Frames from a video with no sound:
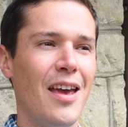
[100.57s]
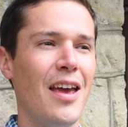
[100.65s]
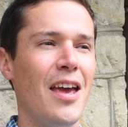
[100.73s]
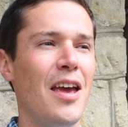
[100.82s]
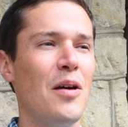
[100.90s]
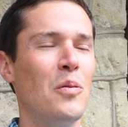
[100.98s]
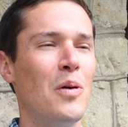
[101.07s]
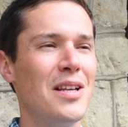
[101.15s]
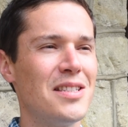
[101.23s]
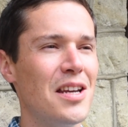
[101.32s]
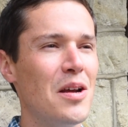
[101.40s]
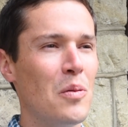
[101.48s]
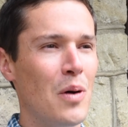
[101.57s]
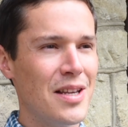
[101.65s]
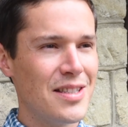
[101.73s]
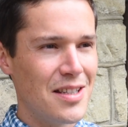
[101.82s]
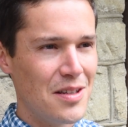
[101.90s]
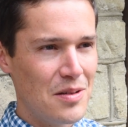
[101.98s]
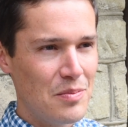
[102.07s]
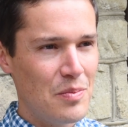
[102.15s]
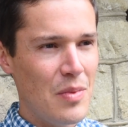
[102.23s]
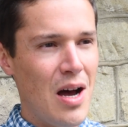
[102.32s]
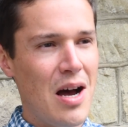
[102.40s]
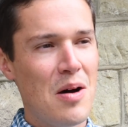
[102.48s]
It wasn't.
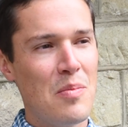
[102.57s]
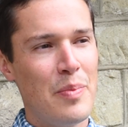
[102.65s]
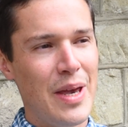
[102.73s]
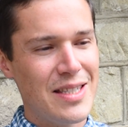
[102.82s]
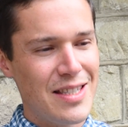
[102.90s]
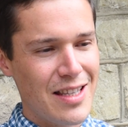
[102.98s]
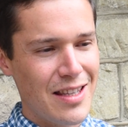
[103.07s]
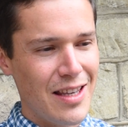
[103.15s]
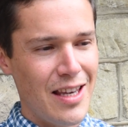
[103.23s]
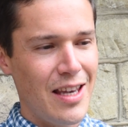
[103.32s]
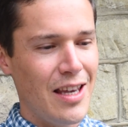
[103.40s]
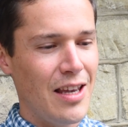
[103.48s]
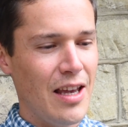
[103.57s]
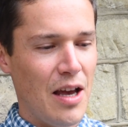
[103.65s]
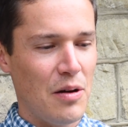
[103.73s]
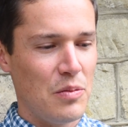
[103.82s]
Basically,